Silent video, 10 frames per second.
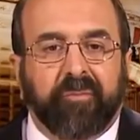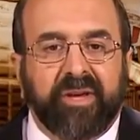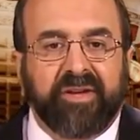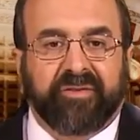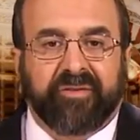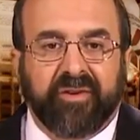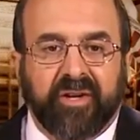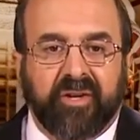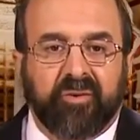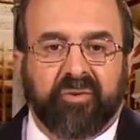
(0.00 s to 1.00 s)
of peace
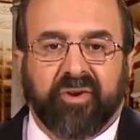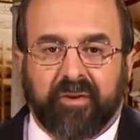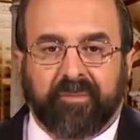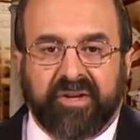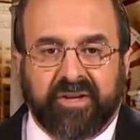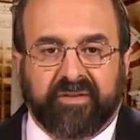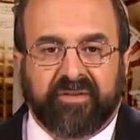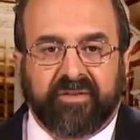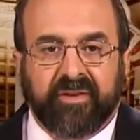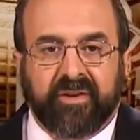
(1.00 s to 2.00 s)
who taught
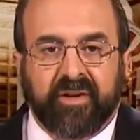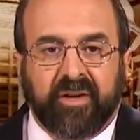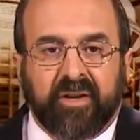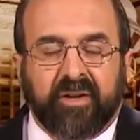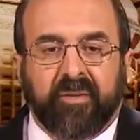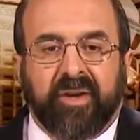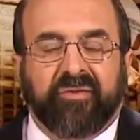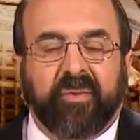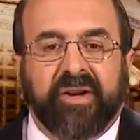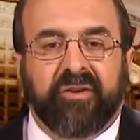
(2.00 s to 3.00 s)
peace. The
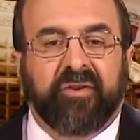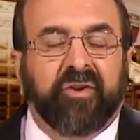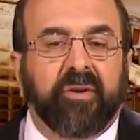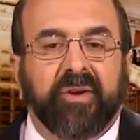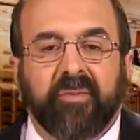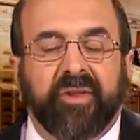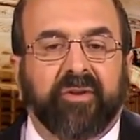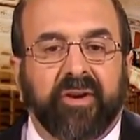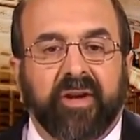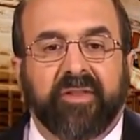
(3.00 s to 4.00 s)
best way to determine
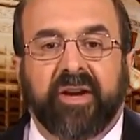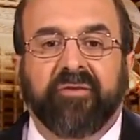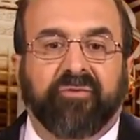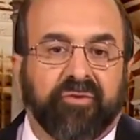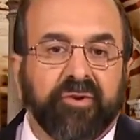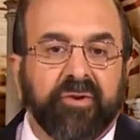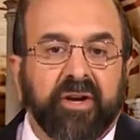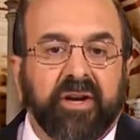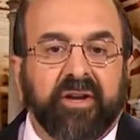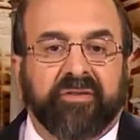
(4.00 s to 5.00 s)
whether or not that is true
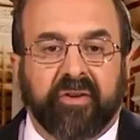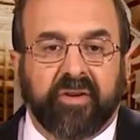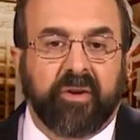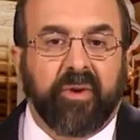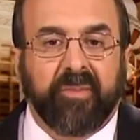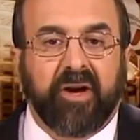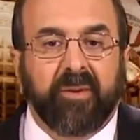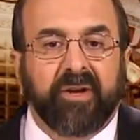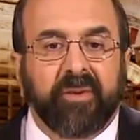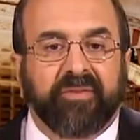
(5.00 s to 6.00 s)
is to look at what
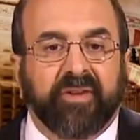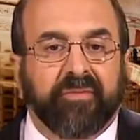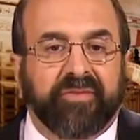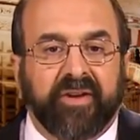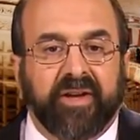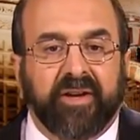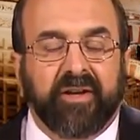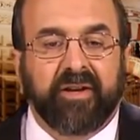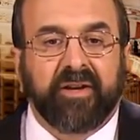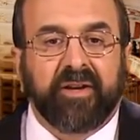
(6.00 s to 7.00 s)
Muhammad himself said
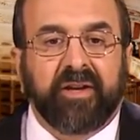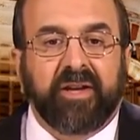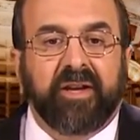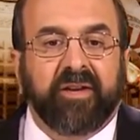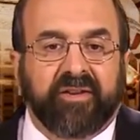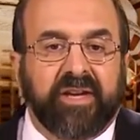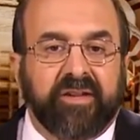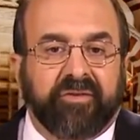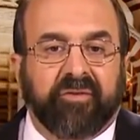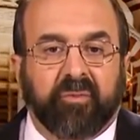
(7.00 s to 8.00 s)
in
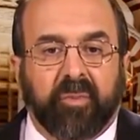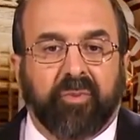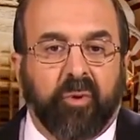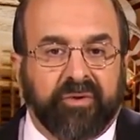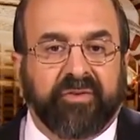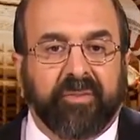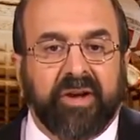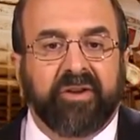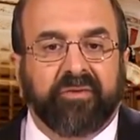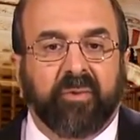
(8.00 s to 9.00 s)
hadiths or reports
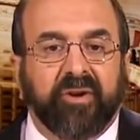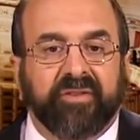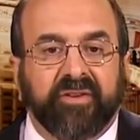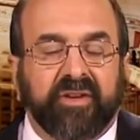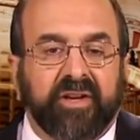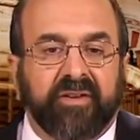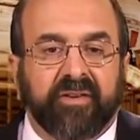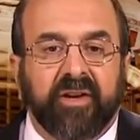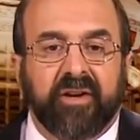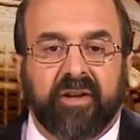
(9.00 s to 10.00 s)
about his words and
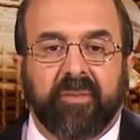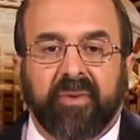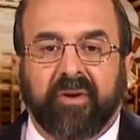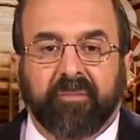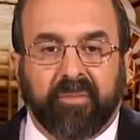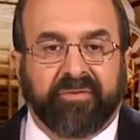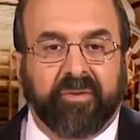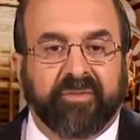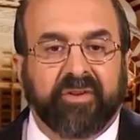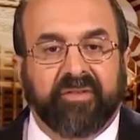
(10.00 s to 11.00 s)
deeds that
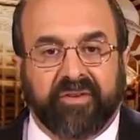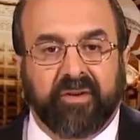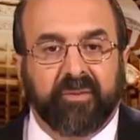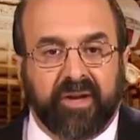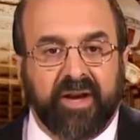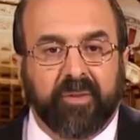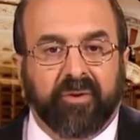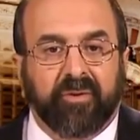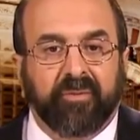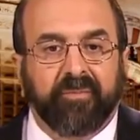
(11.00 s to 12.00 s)
Muslims consider
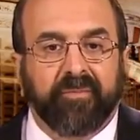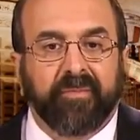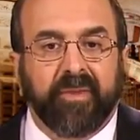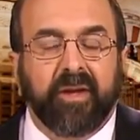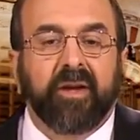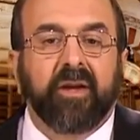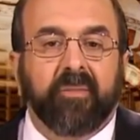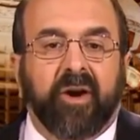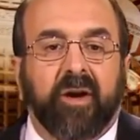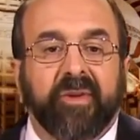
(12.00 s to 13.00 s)
reliable.
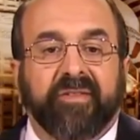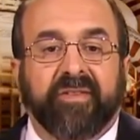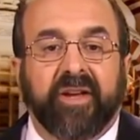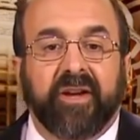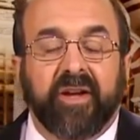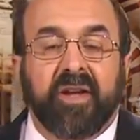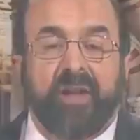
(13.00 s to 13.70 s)
Muhammad said,